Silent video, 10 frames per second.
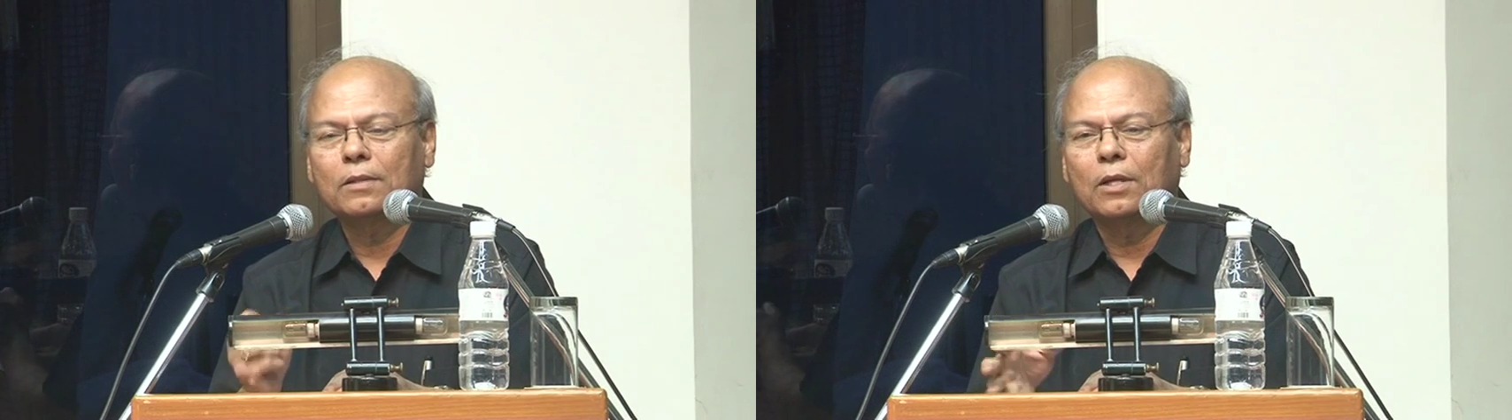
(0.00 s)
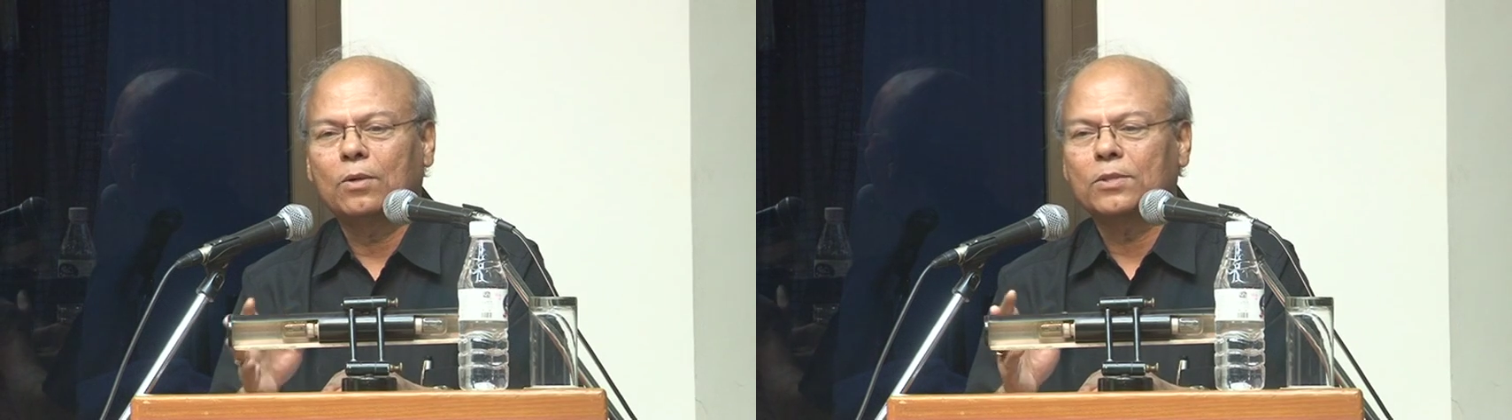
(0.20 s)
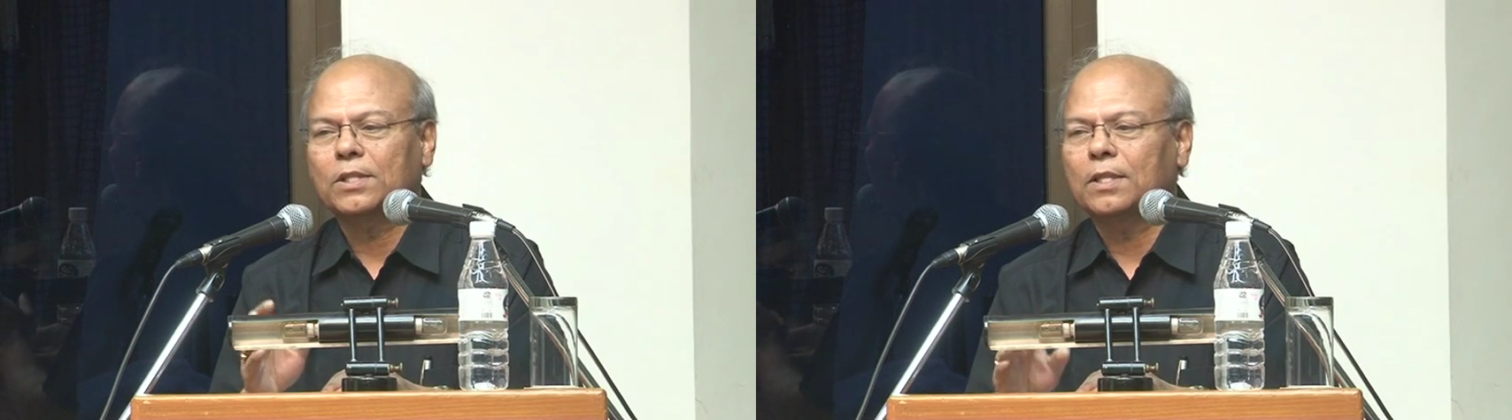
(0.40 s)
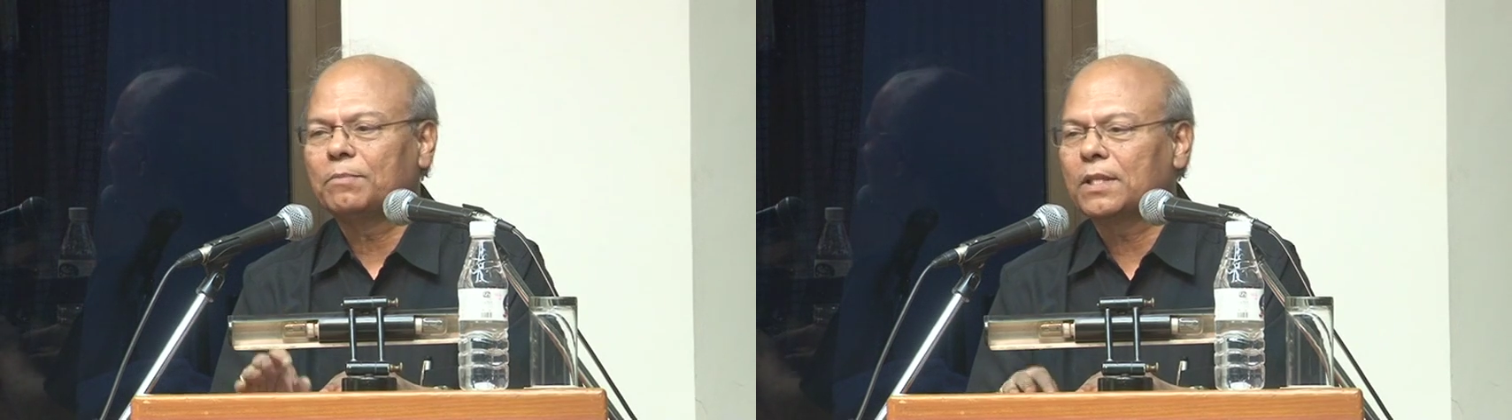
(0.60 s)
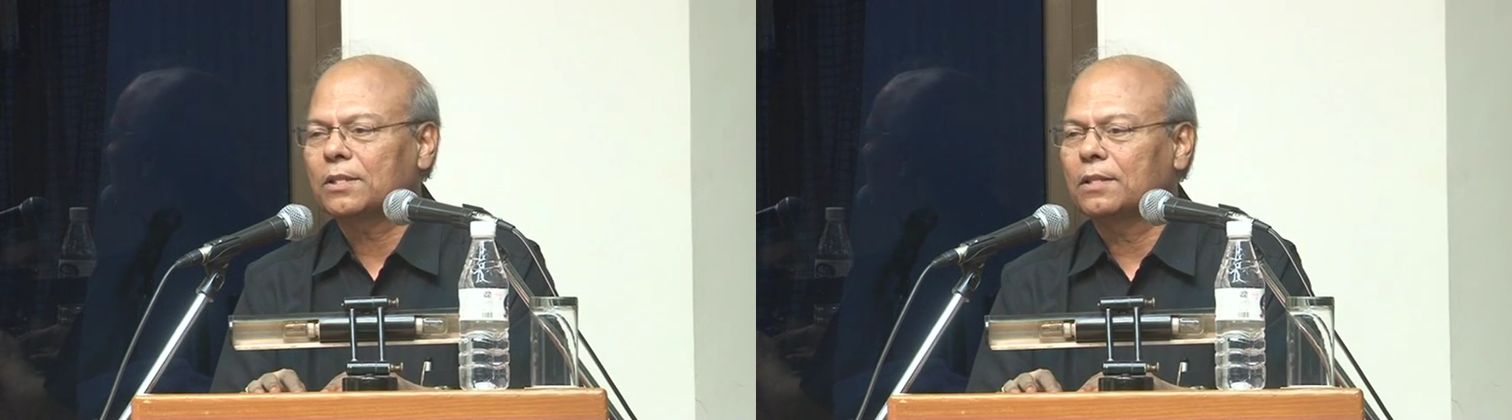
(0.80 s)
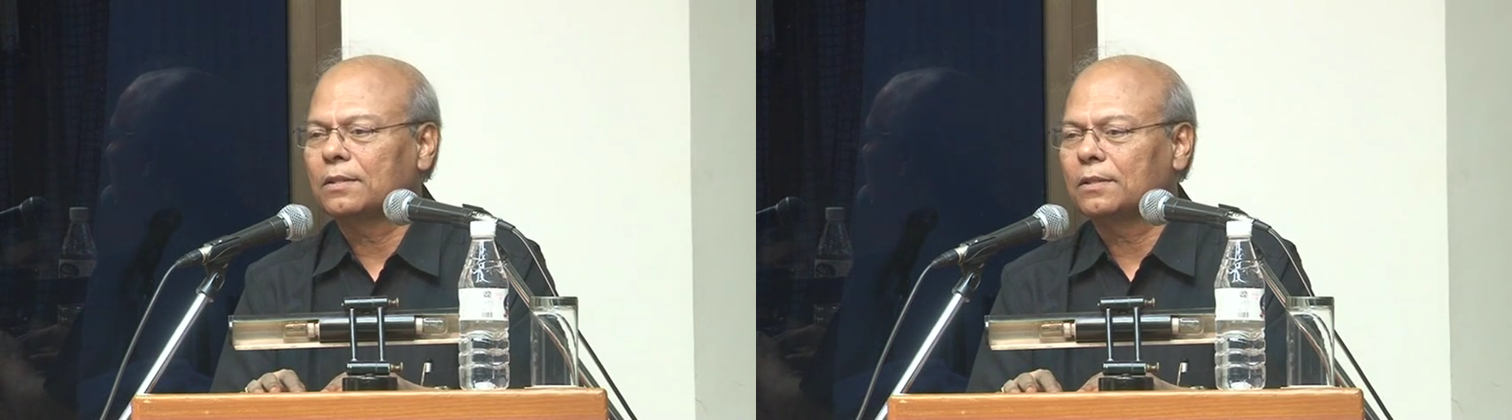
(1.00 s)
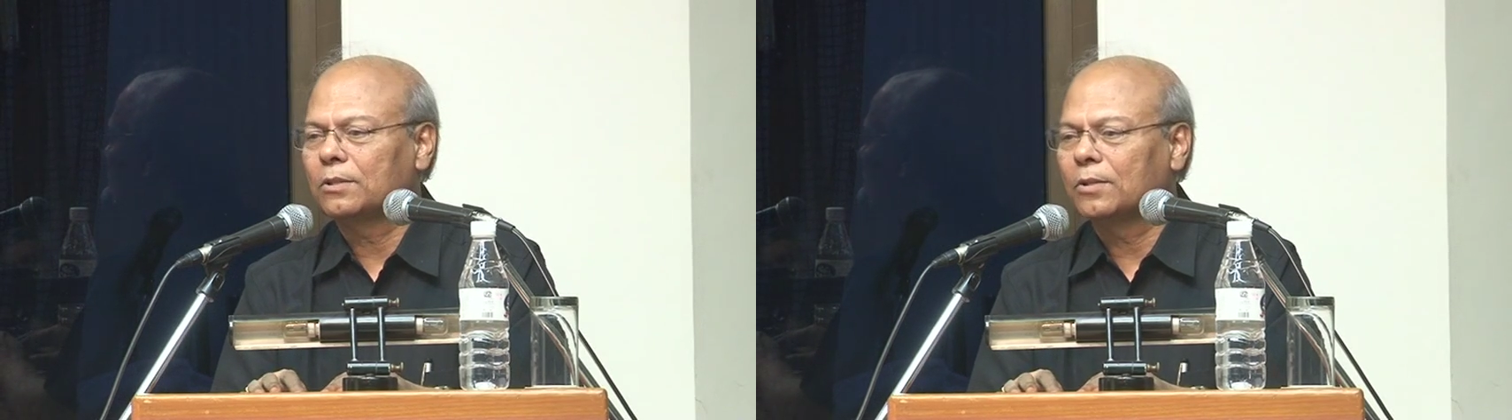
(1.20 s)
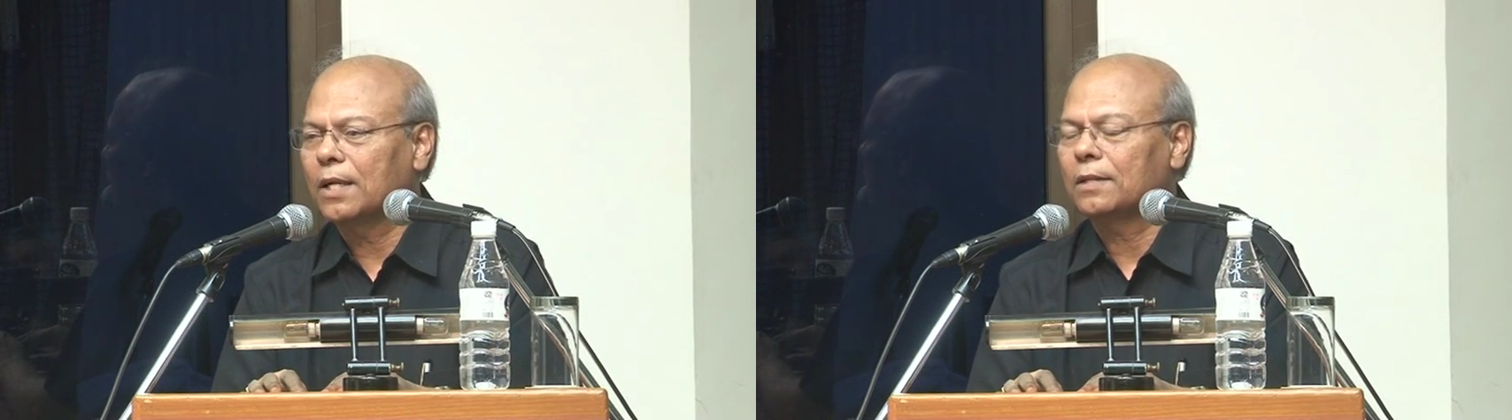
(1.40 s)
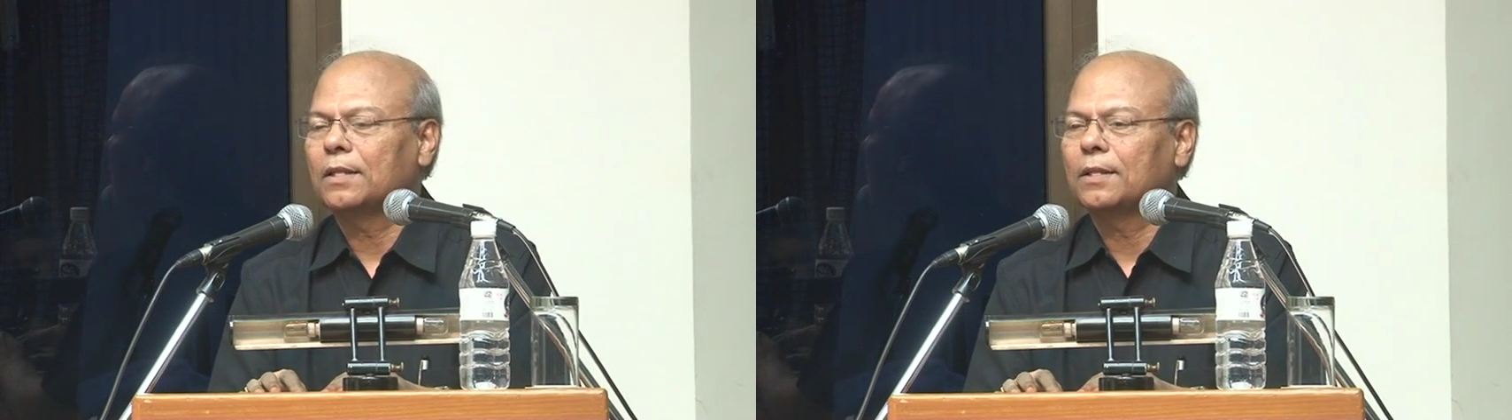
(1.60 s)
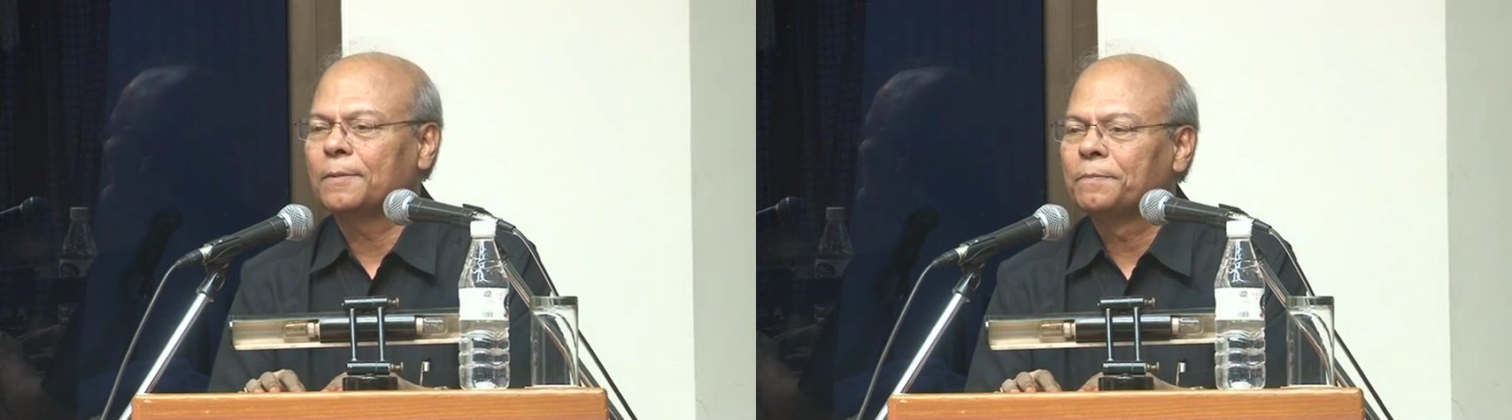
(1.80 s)
launched a mission to get
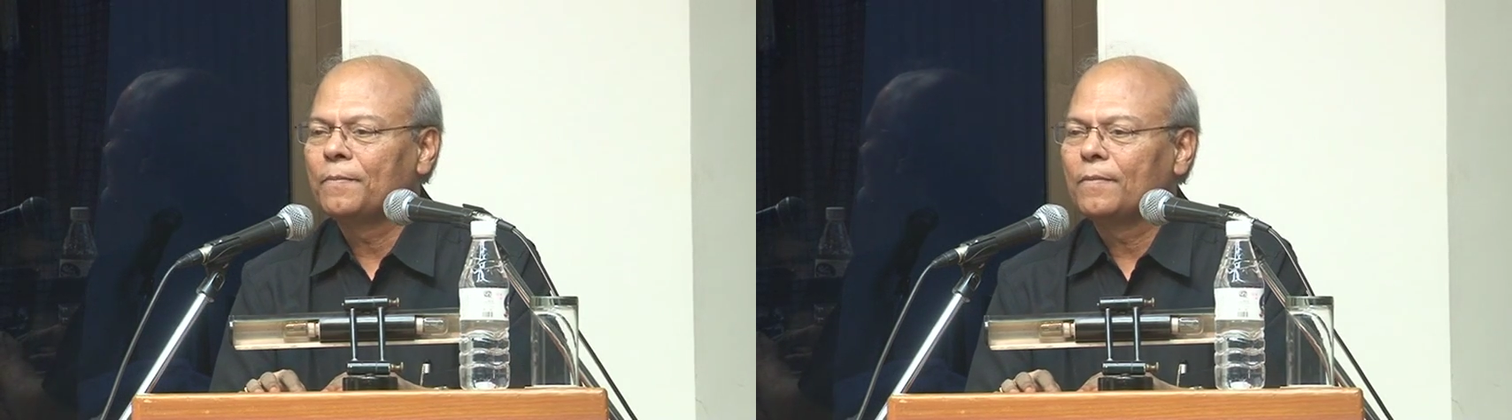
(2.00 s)
the